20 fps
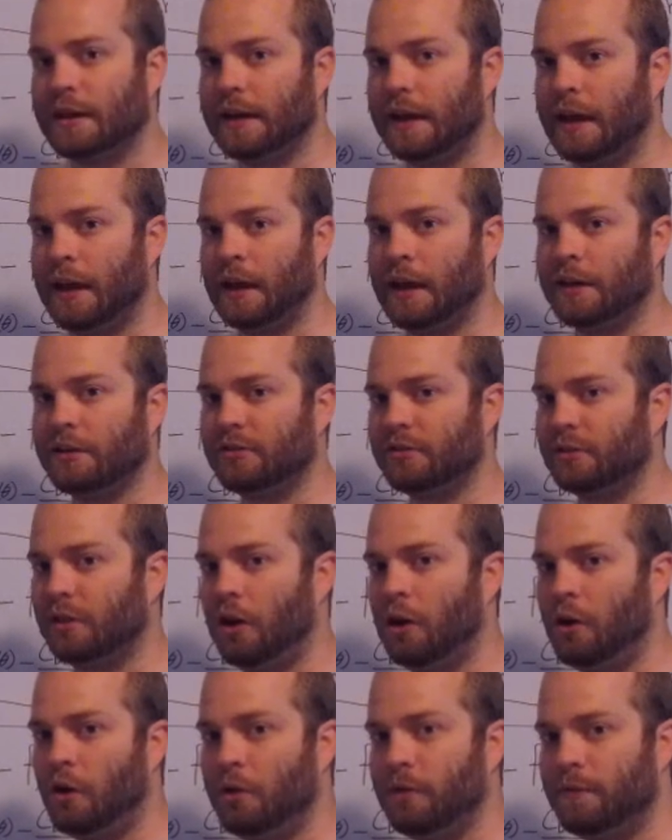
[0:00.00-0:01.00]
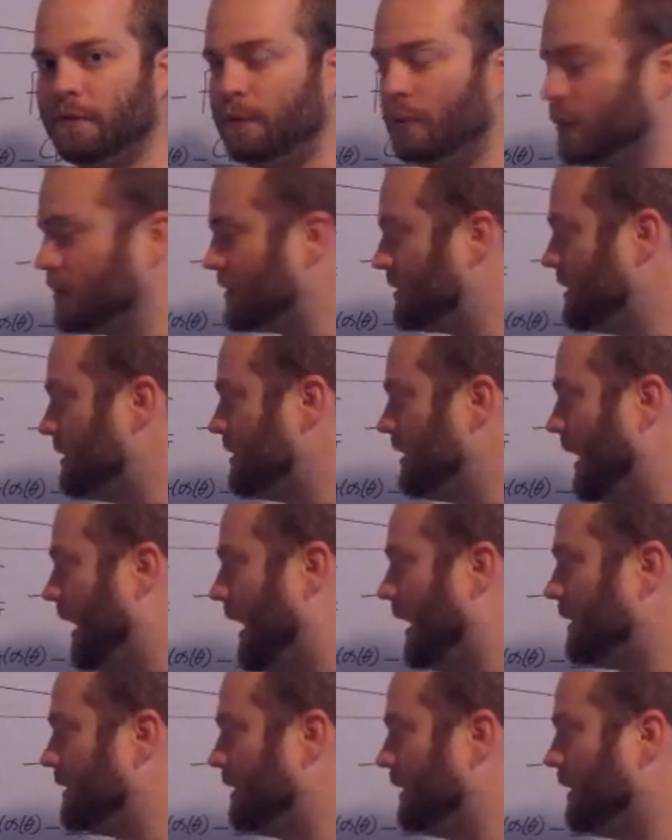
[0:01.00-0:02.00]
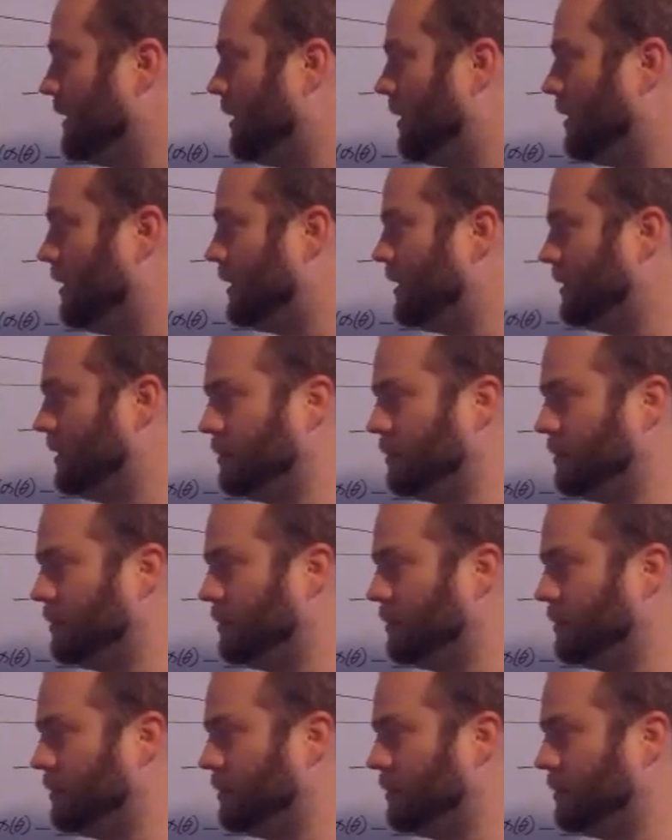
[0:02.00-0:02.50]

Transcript: at all the forces acting on